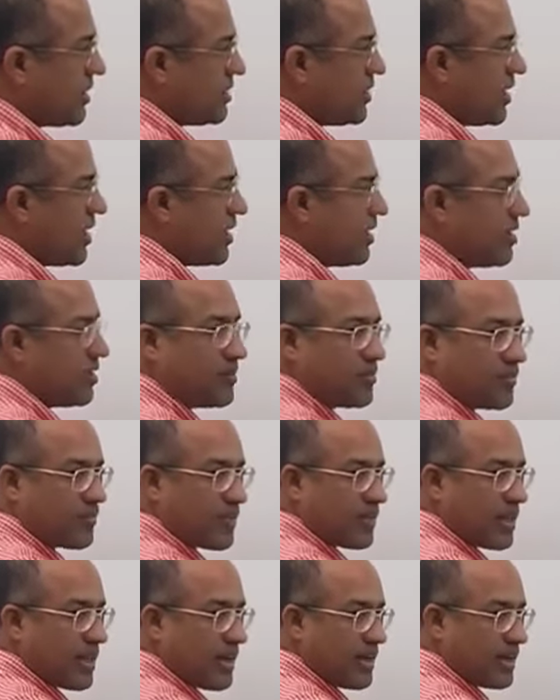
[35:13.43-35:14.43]
Yeah?
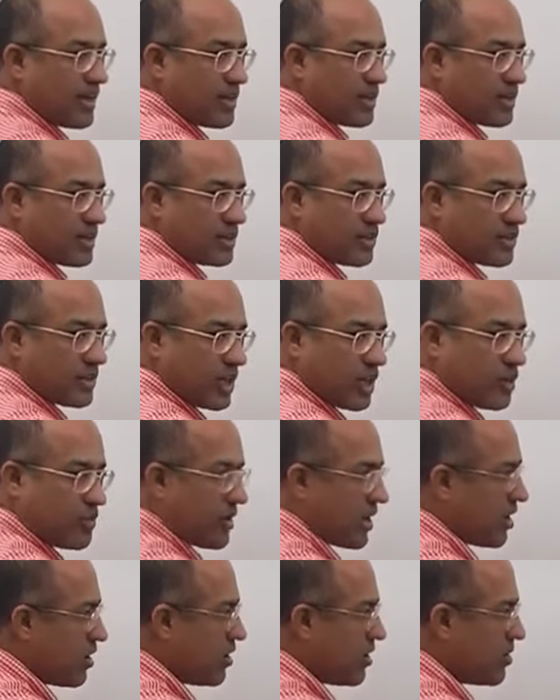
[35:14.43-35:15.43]

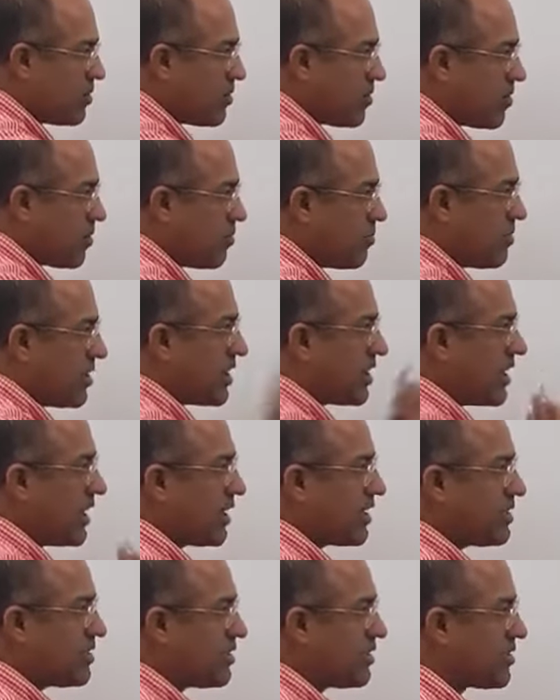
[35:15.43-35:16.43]

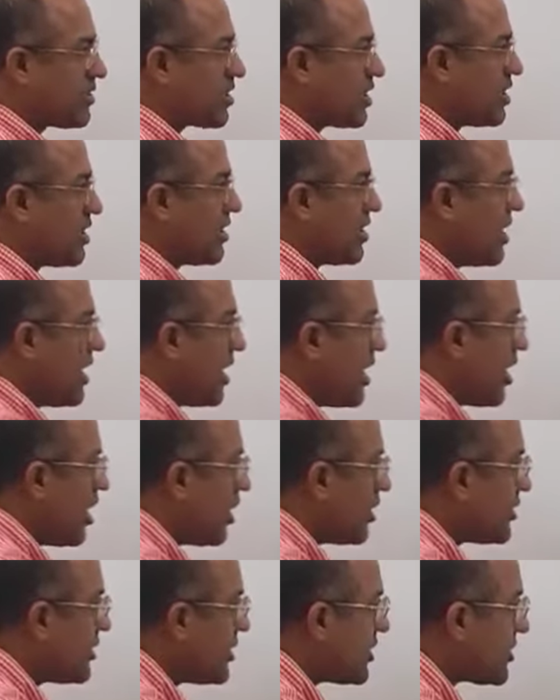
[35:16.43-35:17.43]
Cerebello-medullary cistern.
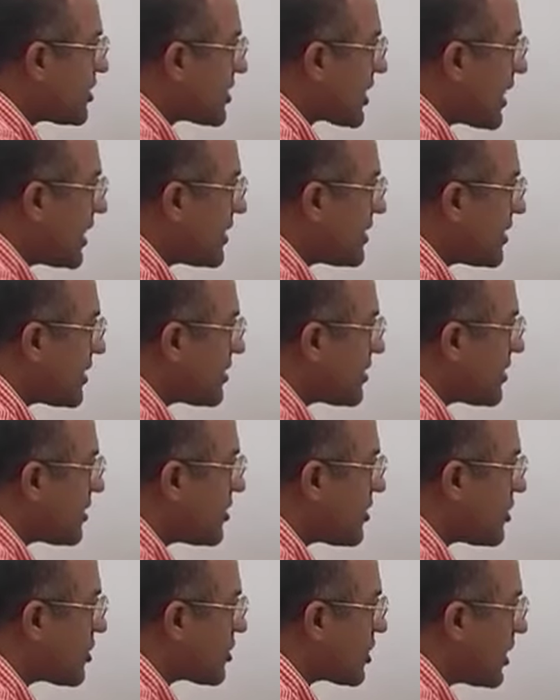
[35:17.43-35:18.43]
On this side there is a
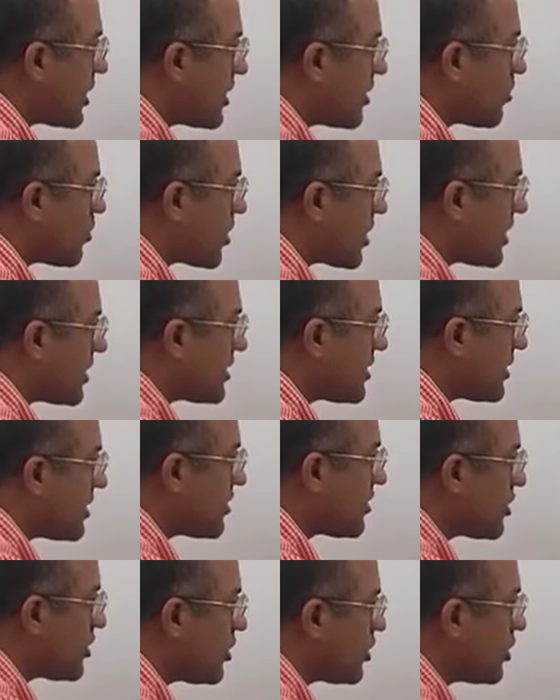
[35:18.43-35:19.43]
cistern. What is
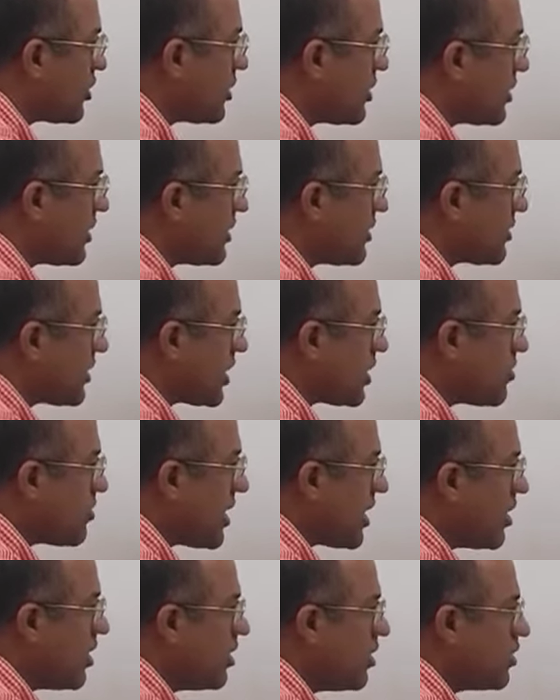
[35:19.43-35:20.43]
this?
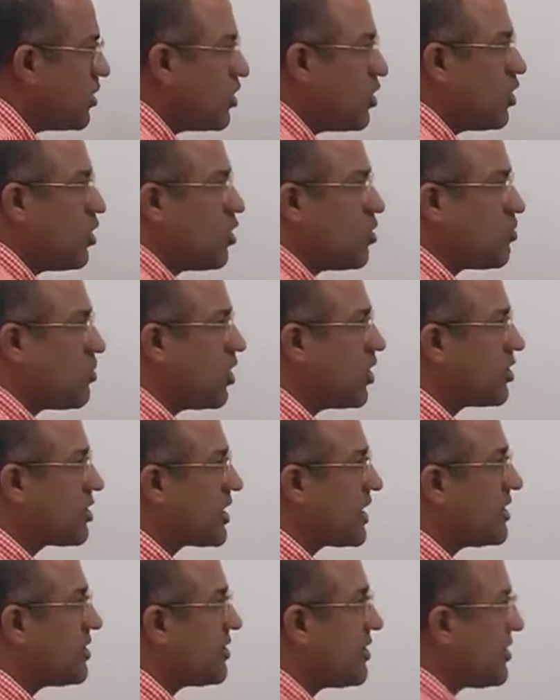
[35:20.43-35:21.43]

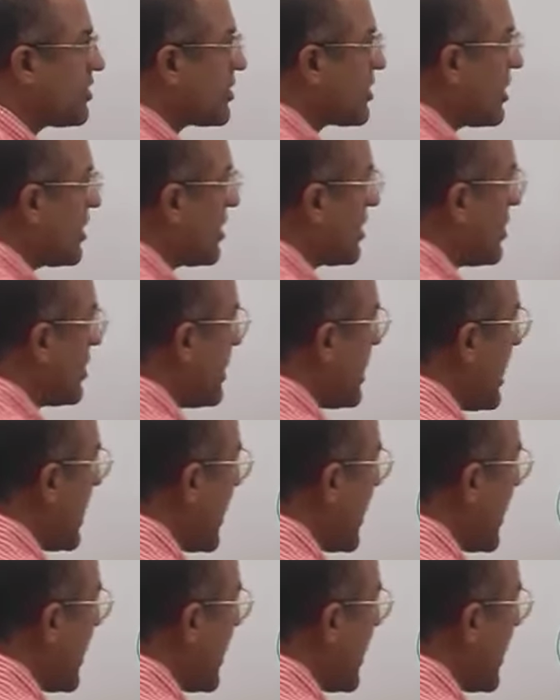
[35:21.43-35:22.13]
Cerebello-pontine cistern.